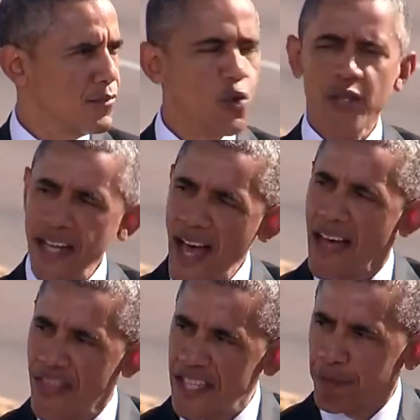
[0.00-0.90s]
To
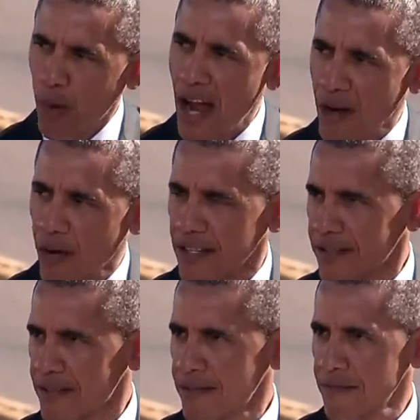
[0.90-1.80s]
deny this
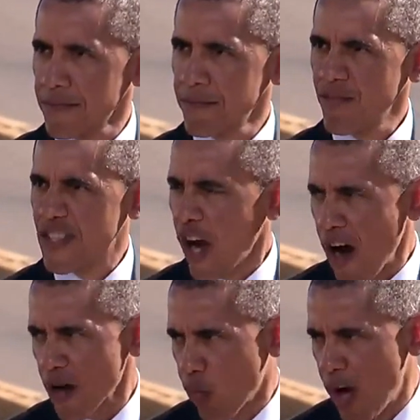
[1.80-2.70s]
progress, this
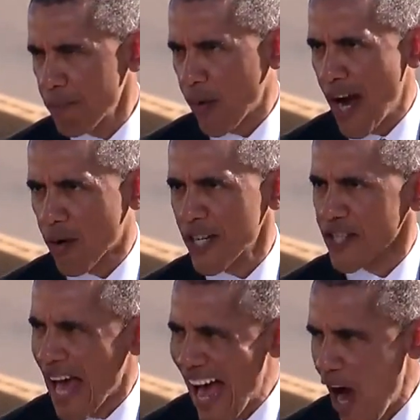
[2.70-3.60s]
hard-won progress,
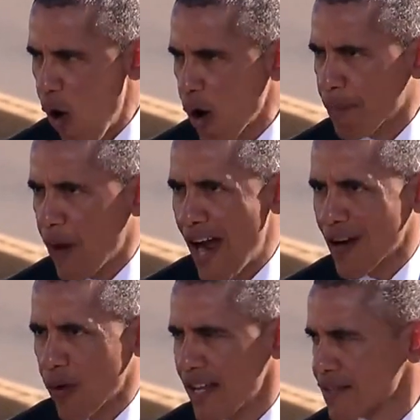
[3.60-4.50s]
our
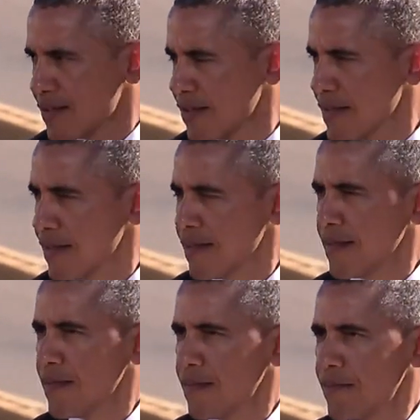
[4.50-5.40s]
progress,
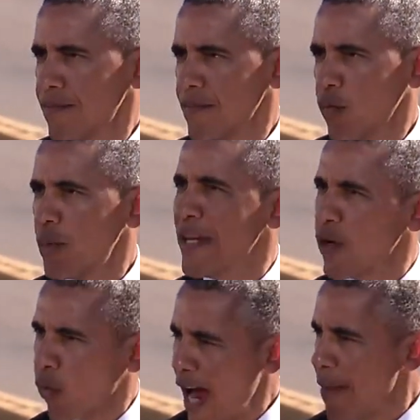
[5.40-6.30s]
would be
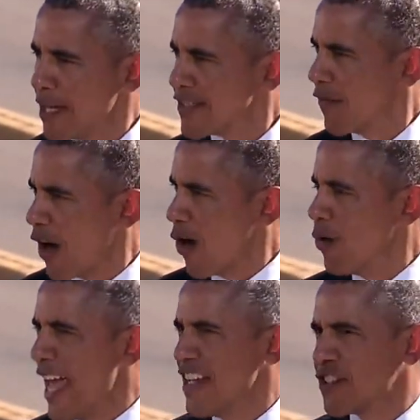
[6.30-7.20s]
to rob us of our
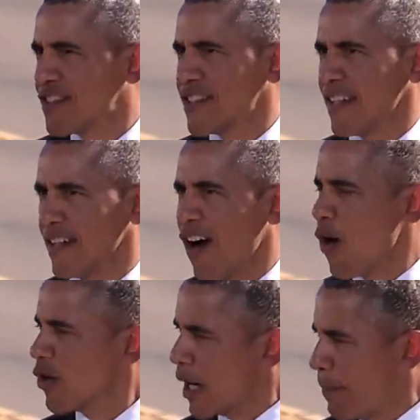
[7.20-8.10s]
own agency,
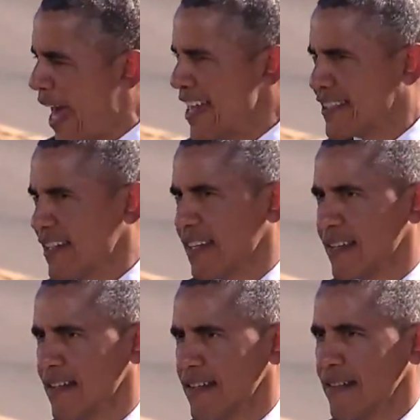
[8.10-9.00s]
our own capacity,
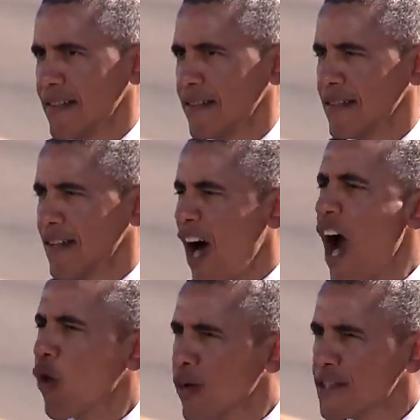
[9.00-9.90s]

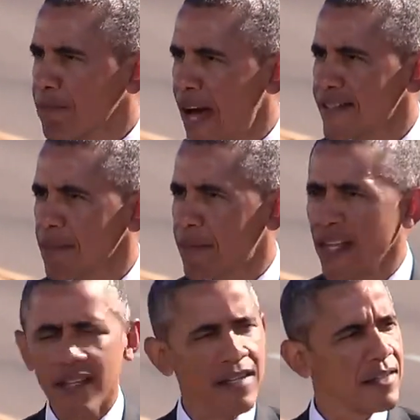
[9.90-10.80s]
our
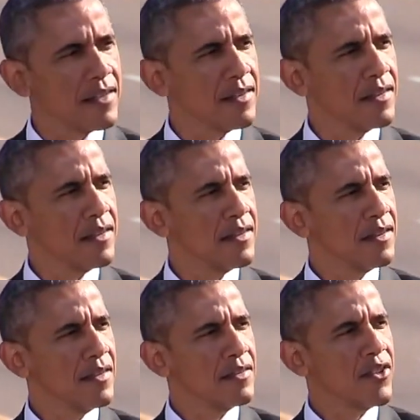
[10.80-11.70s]
responsibility
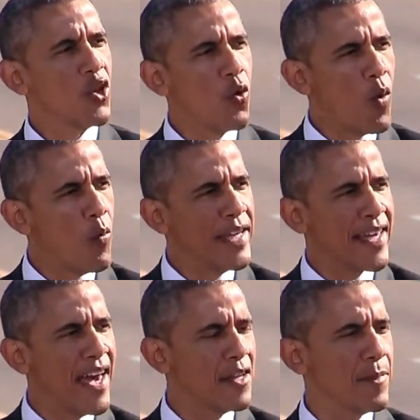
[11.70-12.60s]
to do what we
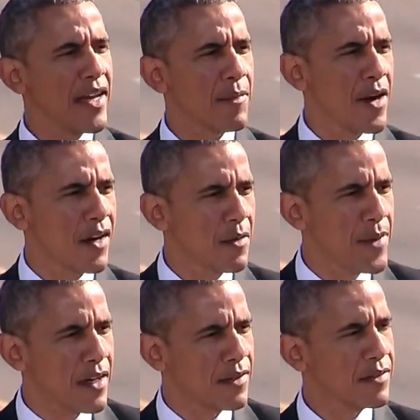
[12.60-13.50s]
can to make America
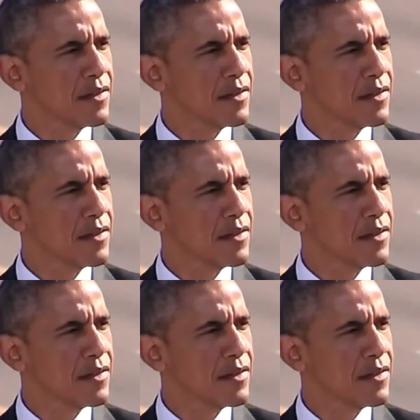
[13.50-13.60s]
better.